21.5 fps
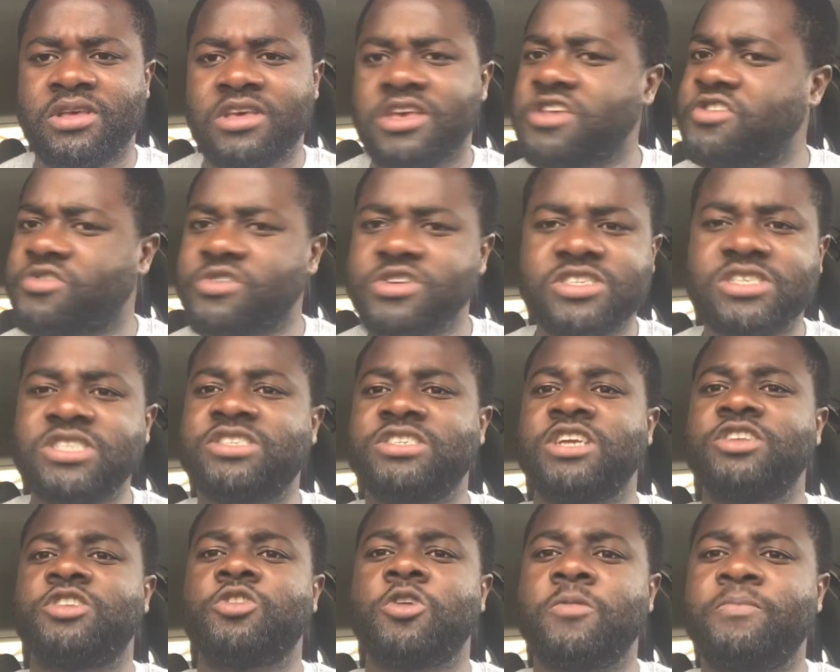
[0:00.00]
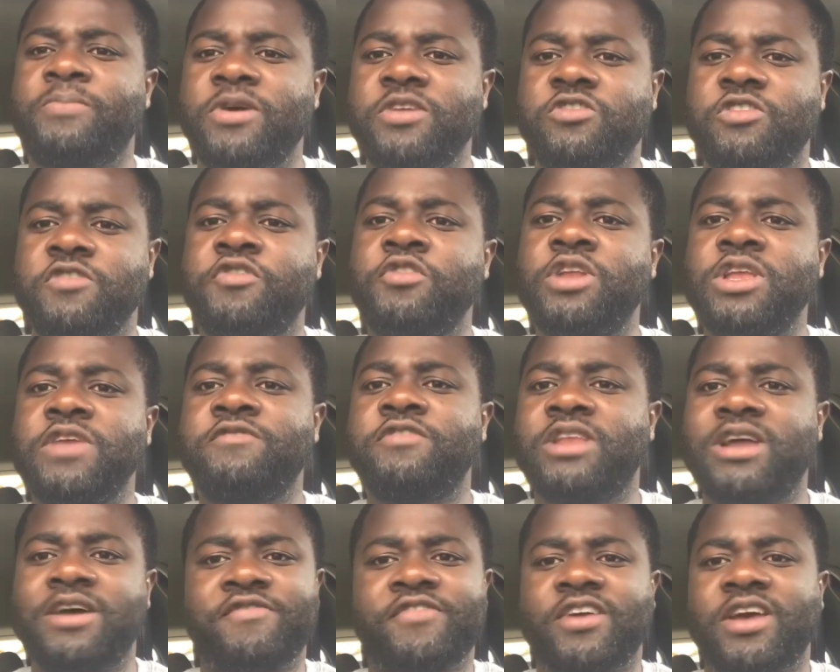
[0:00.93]
It's not just shanty compounds. If you live
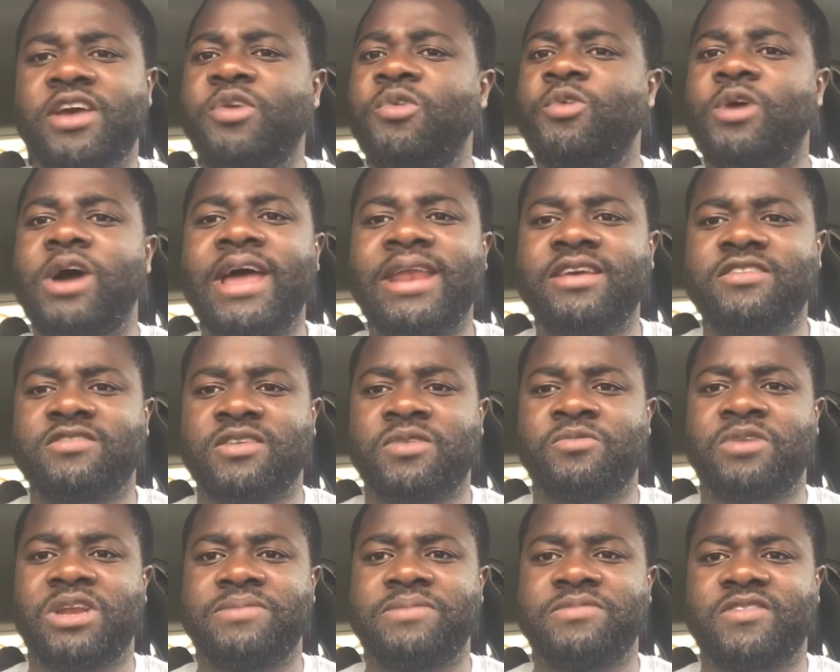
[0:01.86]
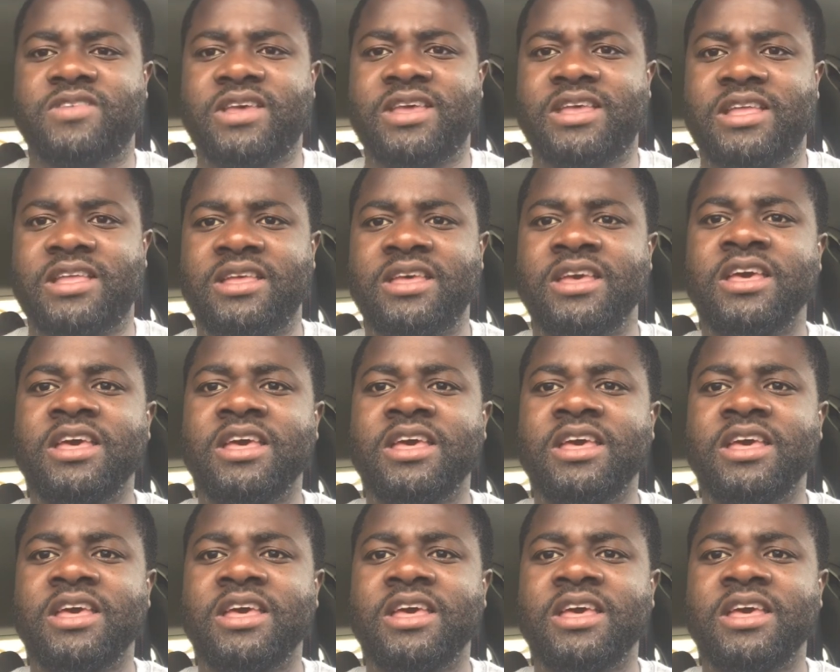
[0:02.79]
in Africa, you understand what I'm saying.